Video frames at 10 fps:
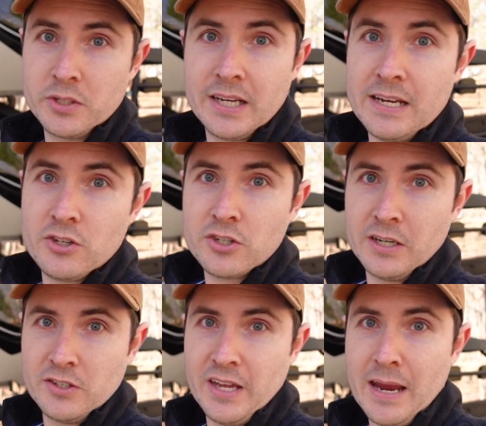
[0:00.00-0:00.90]
And today's just
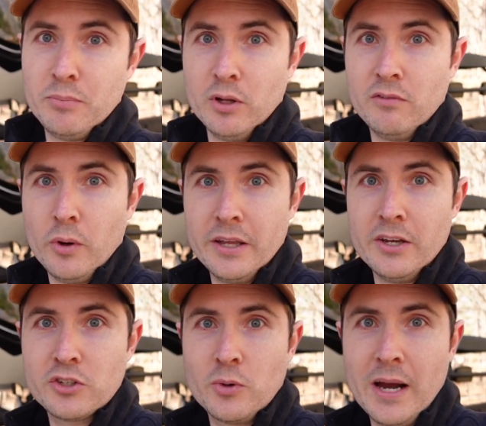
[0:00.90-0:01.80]
an example of one of
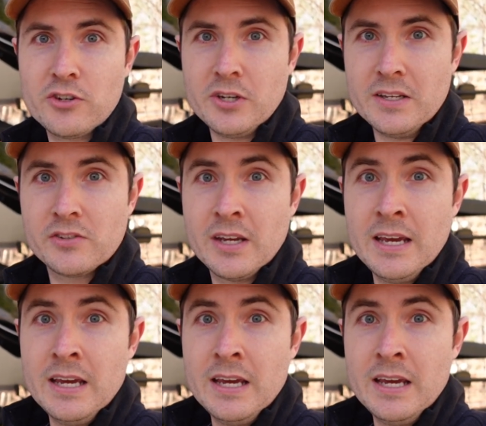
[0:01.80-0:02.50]
those questions.